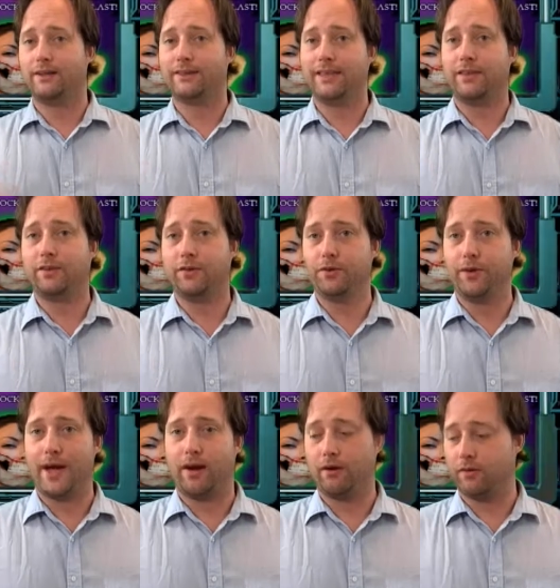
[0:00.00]
scene 2
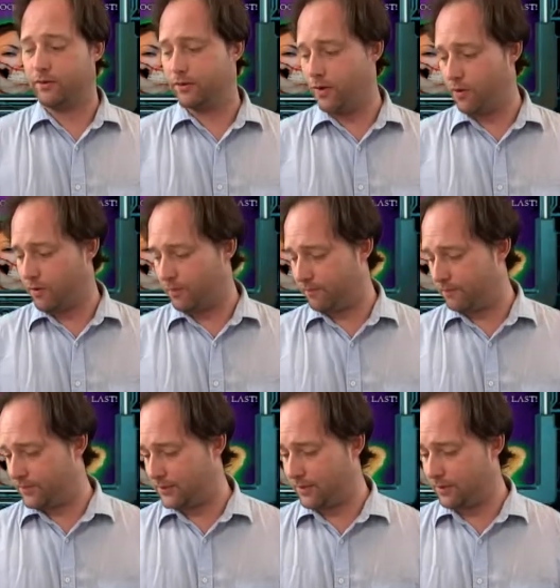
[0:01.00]
now. So
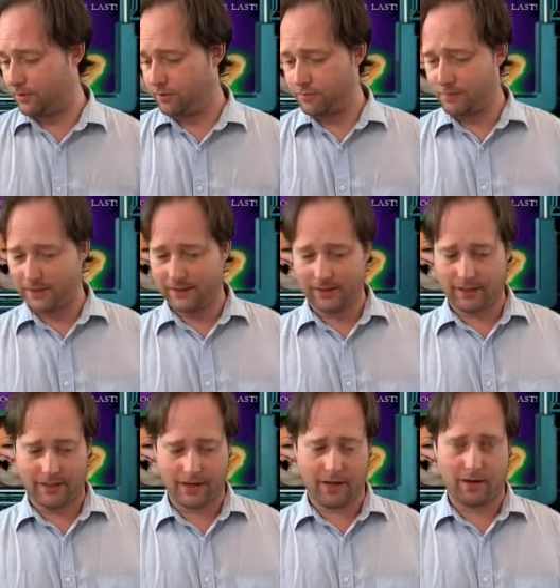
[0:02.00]
scene 2 is
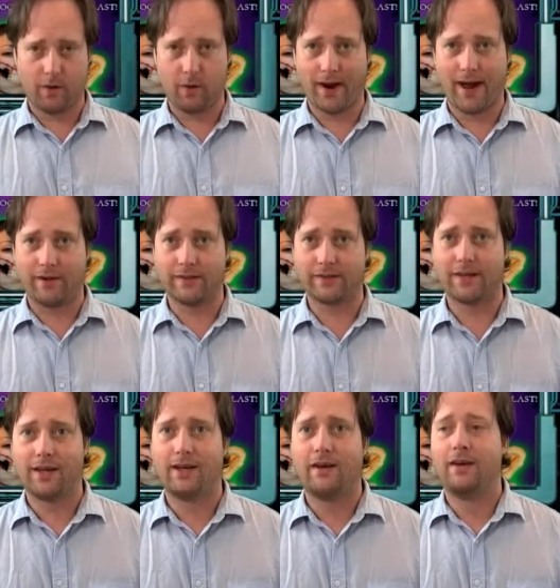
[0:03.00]
basically a whorehouse.
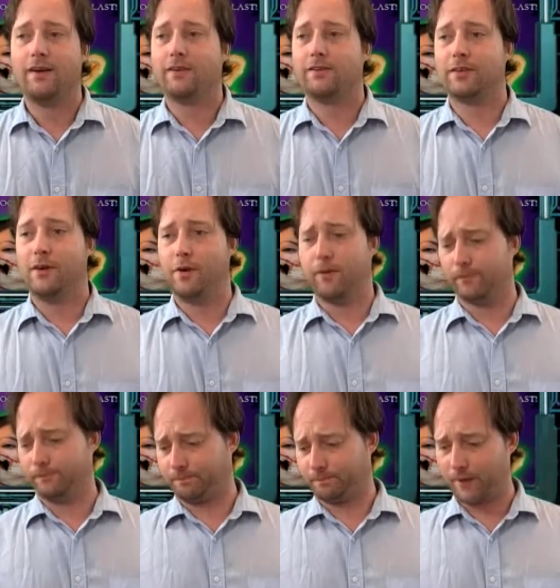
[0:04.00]
So
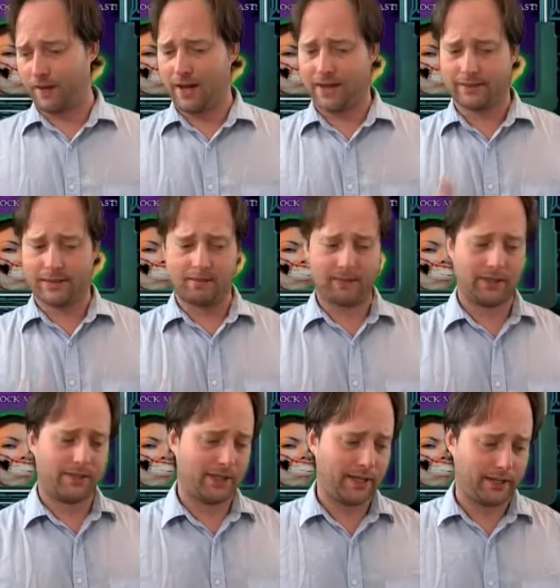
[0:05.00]
guys come to
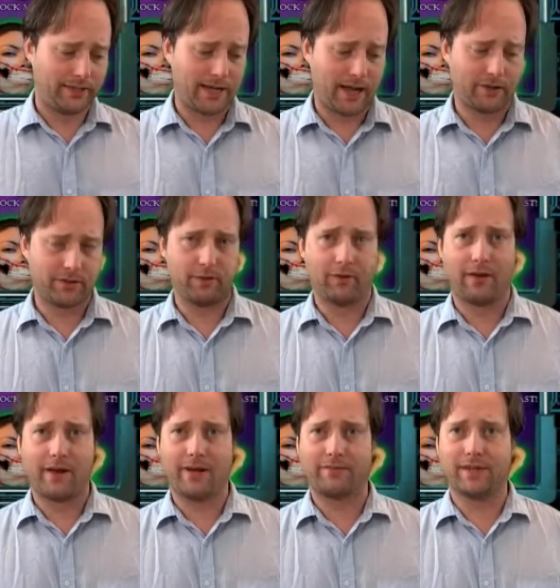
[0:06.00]
the lady's house or
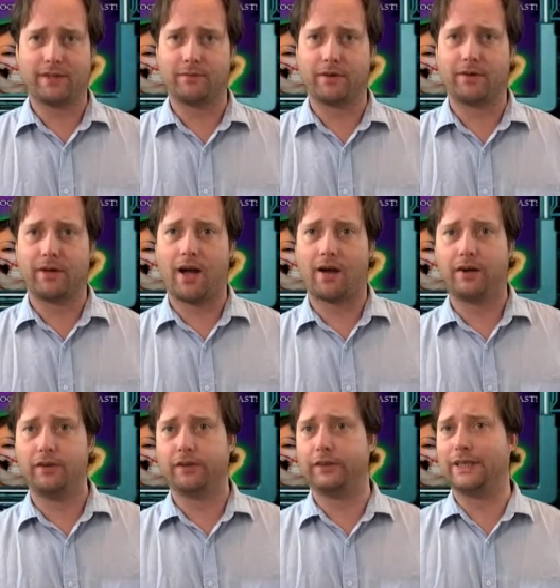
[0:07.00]
whatever, have sex with her
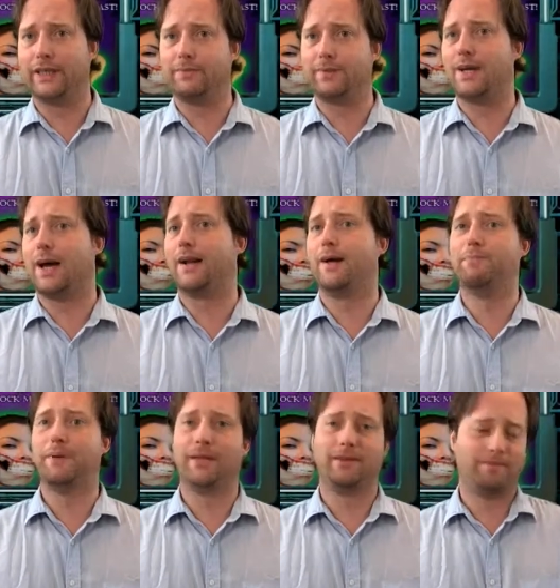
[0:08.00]
daughter, who she keeps tied
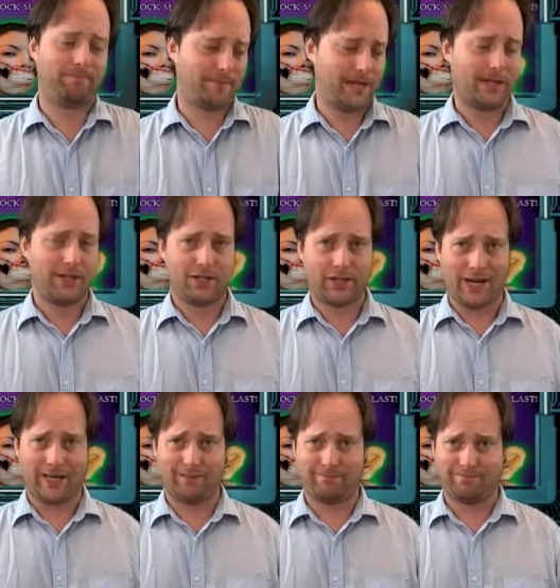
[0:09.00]
up and
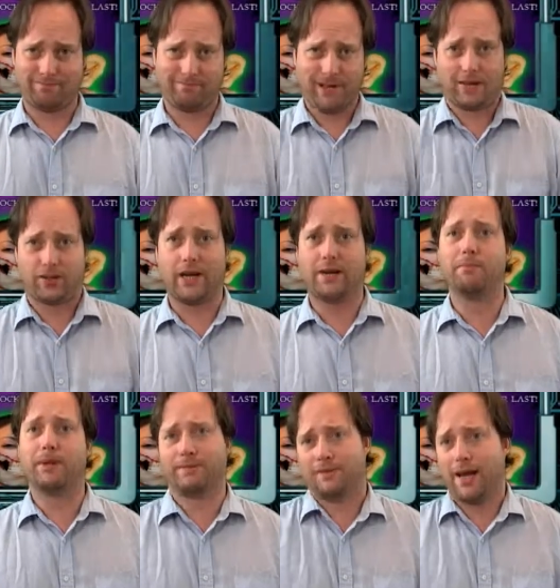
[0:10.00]

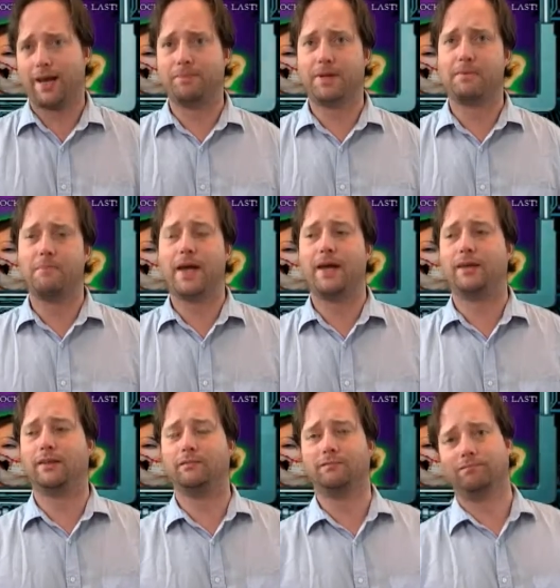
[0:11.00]
tied up to the bed
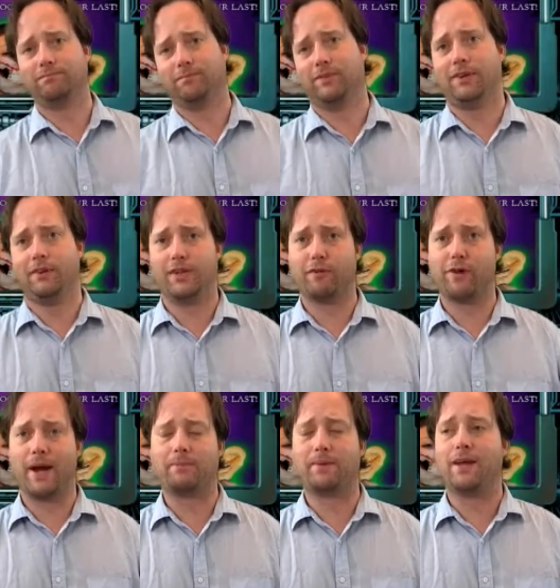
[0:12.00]
and literally
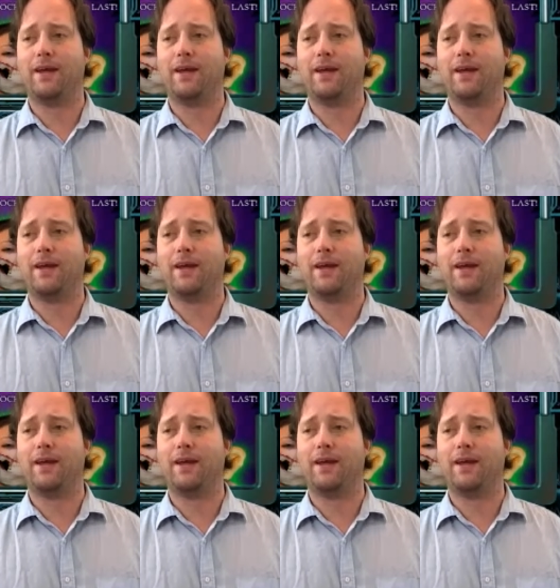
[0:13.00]
raped.